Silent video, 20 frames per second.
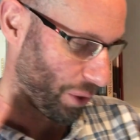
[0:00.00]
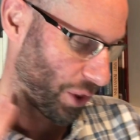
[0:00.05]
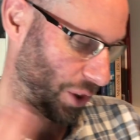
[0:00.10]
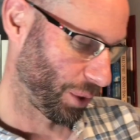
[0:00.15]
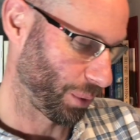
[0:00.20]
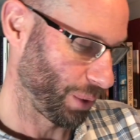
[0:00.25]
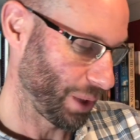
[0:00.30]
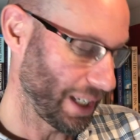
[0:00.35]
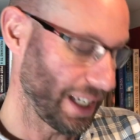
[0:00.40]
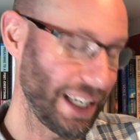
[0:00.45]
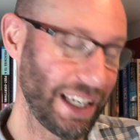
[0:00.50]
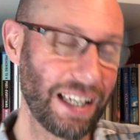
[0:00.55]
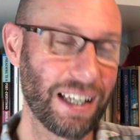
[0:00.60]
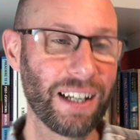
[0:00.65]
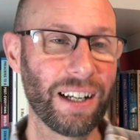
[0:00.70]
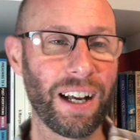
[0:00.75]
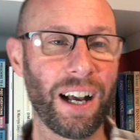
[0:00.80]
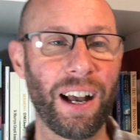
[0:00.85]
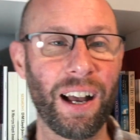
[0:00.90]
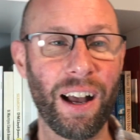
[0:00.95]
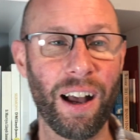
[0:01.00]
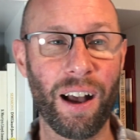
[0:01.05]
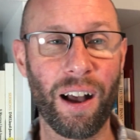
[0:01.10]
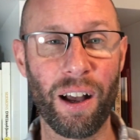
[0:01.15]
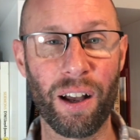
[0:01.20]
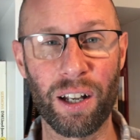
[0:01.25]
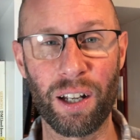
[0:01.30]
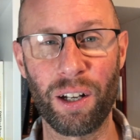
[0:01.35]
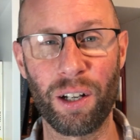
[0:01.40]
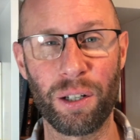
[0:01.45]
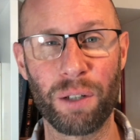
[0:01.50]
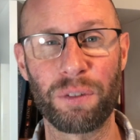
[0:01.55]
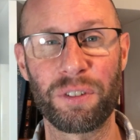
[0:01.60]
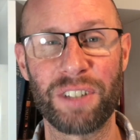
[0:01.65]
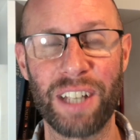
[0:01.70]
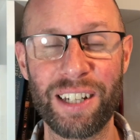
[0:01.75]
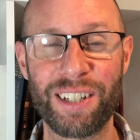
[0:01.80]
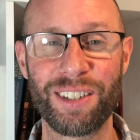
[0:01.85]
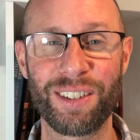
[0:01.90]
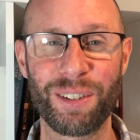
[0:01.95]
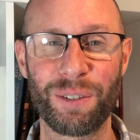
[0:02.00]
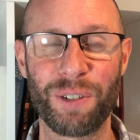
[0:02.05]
3 kind of sessions,